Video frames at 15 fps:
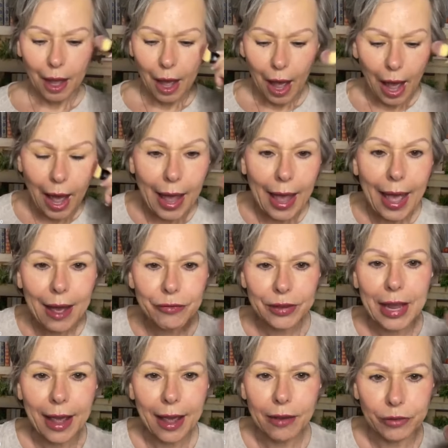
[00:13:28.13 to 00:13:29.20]
I have to
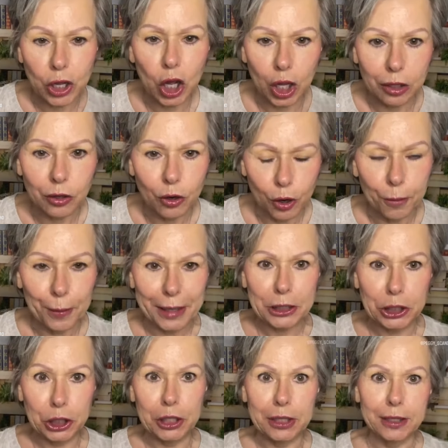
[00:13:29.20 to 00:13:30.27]
have color on my
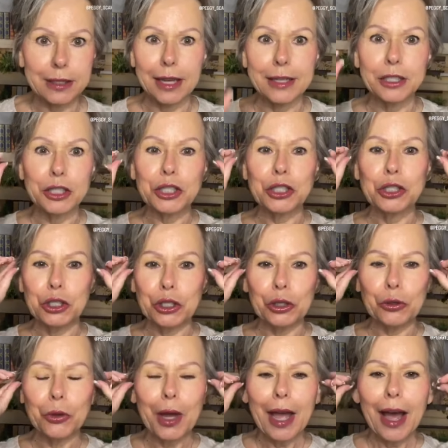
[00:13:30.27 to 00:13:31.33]
cheeks. I just do.
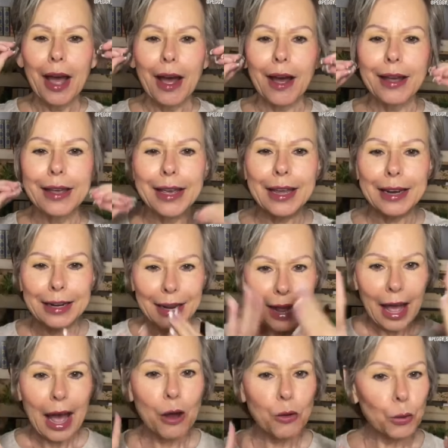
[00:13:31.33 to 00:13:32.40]
Again,
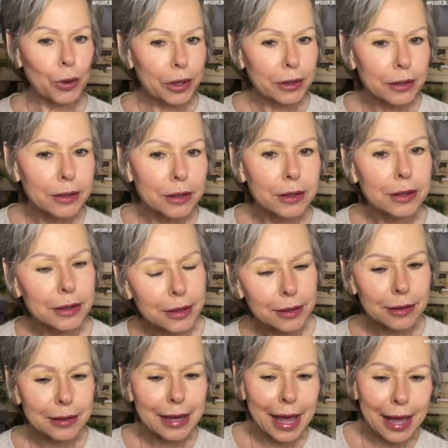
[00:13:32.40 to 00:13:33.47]
I want to look a little
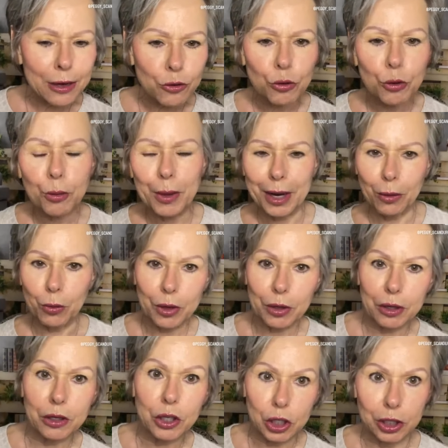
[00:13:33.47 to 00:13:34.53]
natural, but I want to
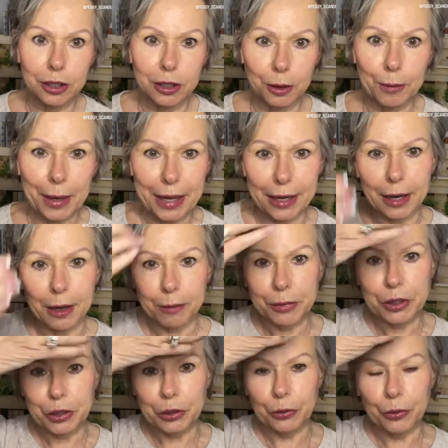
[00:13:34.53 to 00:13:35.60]
look a little made up
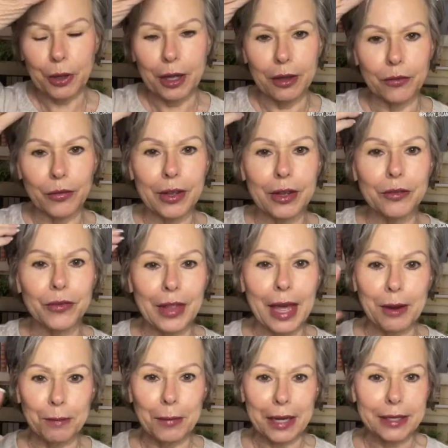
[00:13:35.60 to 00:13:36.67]
too, if that
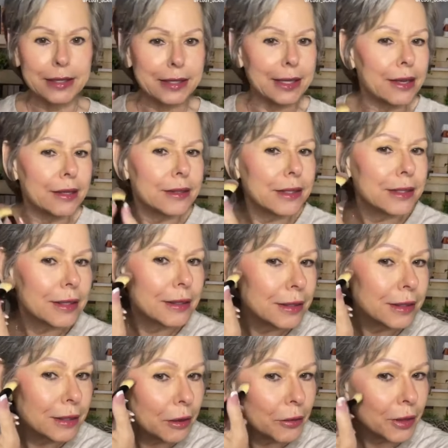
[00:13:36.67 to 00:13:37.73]
makes sense.
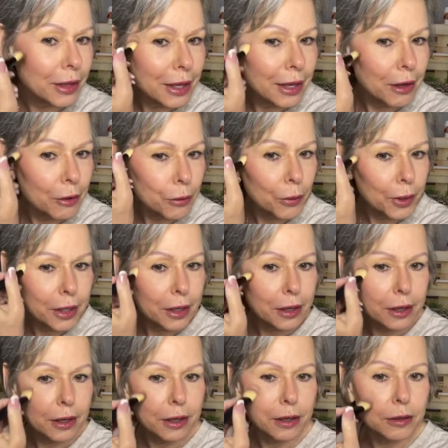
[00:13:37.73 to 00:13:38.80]
So there we
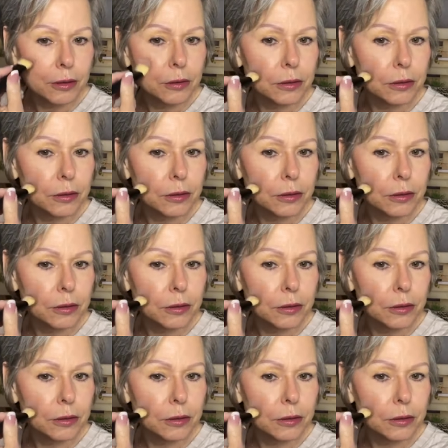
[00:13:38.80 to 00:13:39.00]
go.